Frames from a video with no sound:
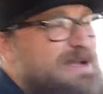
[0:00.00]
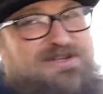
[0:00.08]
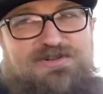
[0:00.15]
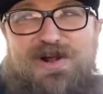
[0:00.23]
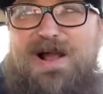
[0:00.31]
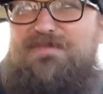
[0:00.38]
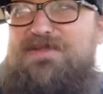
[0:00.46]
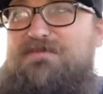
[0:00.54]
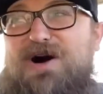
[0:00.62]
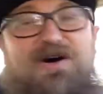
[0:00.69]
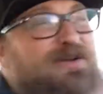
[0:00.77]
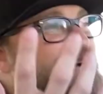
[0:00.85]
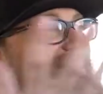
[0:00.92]
we could drop the
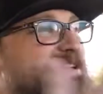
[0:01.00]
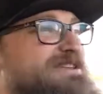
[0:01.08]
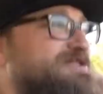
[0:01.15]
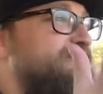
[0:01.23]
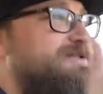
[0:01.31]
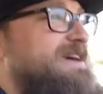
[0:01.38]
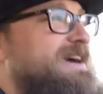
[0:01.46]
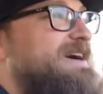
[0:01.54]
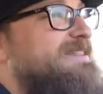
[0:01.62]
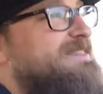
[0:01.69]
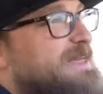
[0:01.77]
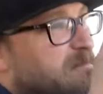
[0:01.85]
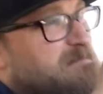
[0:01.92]
motor and do
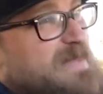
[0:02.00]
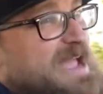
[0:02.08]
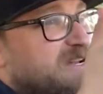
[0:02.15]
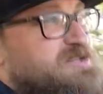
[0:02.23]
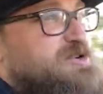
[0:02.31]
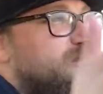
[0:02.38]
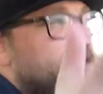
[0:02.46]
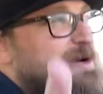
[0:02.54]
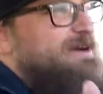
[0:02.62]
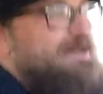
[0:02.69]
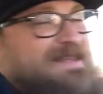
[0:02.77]
the major oil